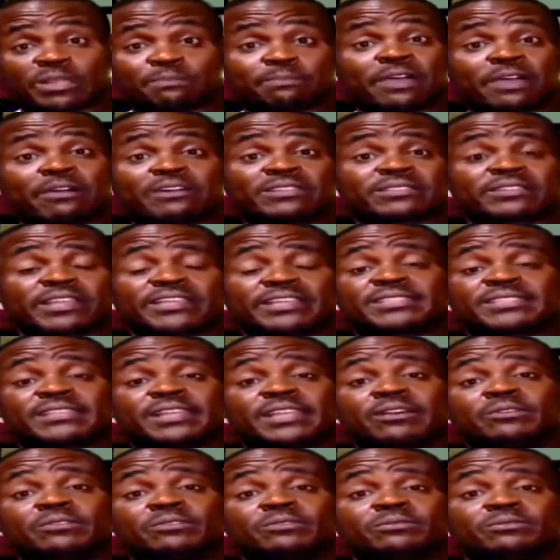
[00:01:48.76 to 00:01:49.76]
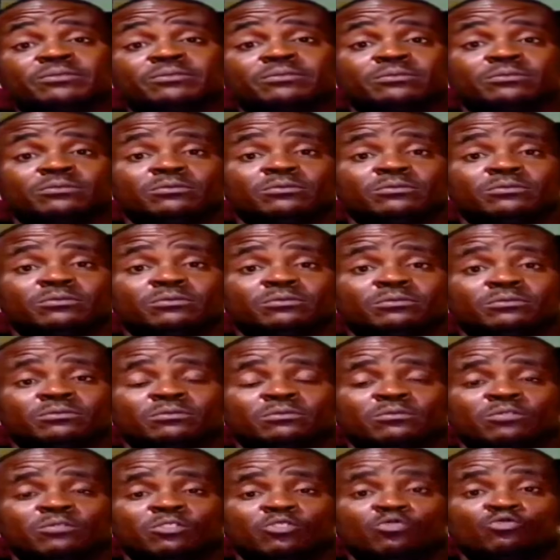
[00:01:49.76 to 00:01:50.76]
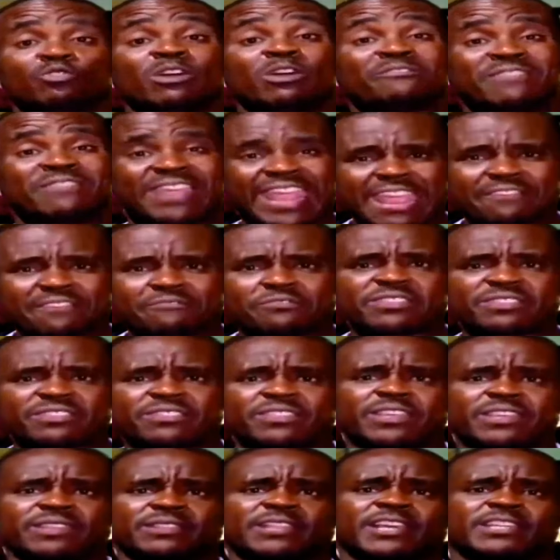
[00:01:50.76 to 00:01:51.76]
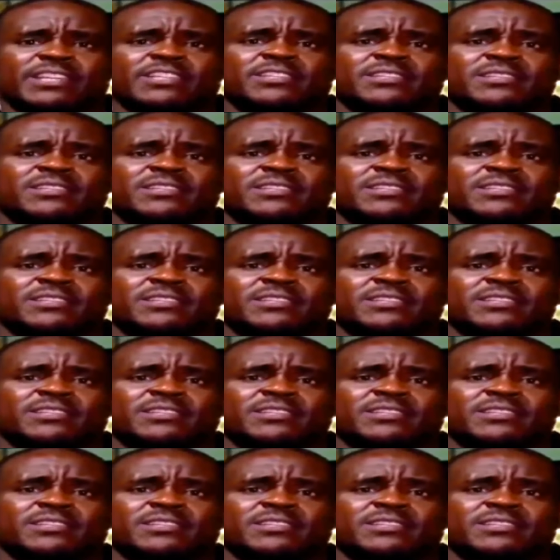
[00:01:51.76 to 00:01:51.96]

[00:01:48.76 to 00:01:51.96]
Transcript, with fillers: all the powers right now. You have everything